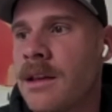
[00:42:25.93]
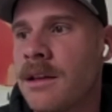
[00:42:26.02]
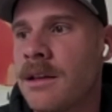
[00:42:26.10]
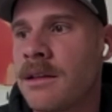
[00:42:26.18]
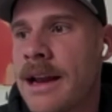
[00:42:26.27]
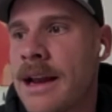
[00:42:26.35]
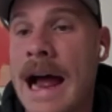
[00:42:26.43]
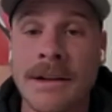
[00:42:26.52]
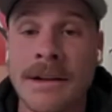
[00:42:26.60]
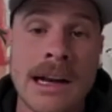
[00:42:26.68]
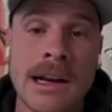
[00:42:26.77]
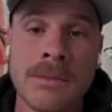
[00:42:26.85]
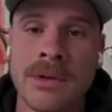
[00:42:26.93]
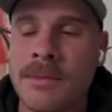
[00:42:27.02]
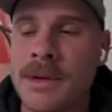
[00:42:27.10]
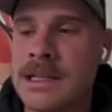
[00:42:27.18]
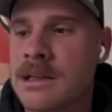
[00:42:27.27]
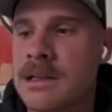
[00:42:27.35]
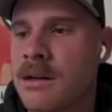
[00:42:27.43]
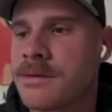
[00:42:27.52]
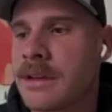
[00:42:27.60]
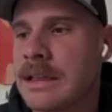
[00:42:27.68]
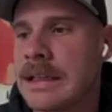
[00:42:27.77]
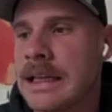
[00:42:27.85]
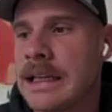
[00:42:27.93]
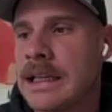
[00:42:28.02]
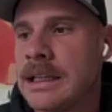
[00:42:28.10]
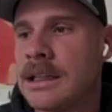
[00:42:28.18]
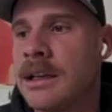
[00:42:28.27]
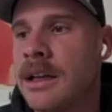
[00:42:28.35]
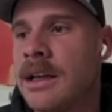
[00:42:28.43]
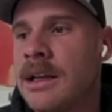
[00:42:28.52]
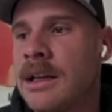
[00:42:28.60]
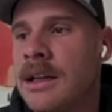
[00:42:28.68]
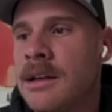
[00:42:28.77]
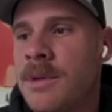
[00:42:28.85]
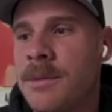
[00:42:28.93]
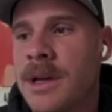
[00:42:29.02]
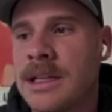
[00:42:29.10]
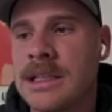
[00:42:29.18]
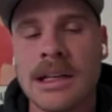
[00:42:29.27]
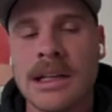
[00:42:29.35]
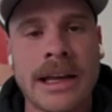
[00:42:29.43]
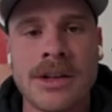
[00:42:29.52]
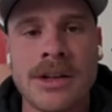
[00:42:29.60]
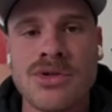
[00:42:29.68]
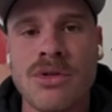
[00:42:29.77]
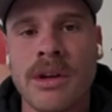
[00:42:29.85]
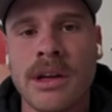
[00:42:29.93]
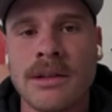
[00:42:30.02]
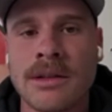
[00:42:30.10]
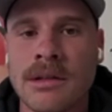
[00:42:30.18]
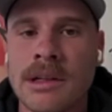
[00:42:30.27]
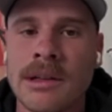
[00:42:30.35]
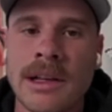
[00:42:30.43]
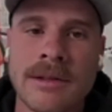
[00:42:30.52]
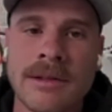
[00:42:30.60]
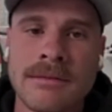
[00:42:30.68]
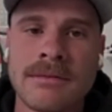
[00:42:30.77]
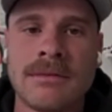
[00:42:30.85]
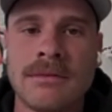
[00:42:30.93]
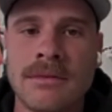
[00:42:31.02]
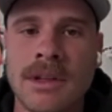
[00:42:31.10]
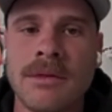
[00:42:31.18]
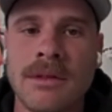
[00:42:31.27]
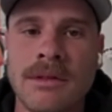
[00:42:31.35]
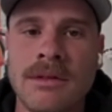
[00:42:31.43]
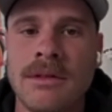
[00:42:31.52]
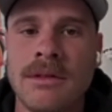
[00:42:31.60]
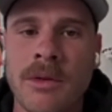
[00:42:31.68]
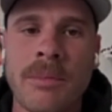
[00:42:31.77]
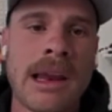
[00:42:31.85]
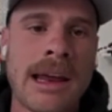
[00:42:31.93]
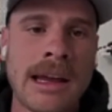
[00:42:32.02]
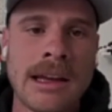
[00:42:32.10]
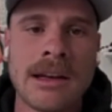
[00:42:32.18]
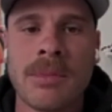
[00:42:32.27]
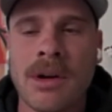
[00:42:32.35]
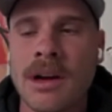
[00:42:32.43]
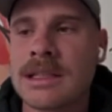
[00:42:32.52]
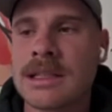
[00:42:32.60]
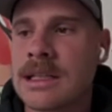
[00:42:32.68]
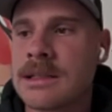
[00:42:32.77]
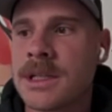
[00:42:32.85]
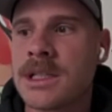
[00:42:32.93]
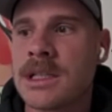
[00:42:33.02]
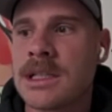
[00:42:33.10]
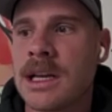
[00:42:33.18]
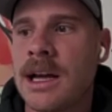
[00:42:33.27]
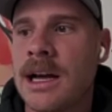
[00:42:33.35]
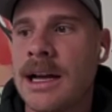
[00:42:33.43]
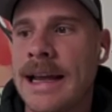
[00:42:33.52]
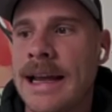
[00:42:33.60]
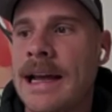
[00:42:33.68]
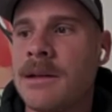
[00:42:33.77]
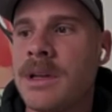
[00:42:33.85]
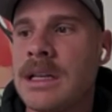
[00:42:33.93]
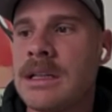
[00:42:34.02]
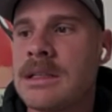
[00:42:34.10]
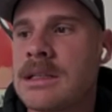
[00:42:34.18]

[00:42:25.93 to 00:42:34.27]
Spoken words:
that I kind of put on myself, and maybe I didn't like enjoy sort of like the playing in the process as much as I had been.